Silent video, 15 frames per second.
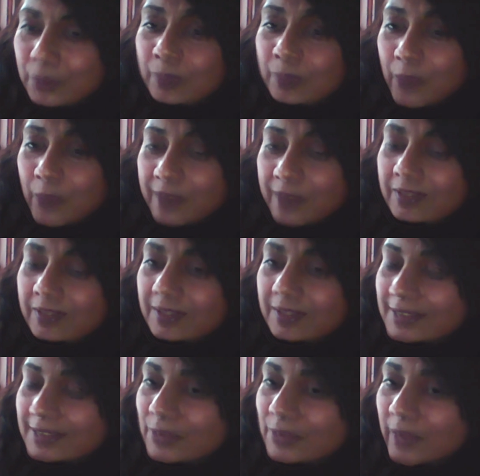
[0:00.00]
one of the,
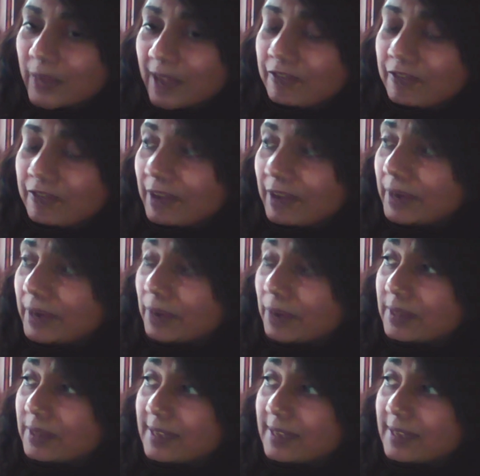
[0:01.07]
so when I found out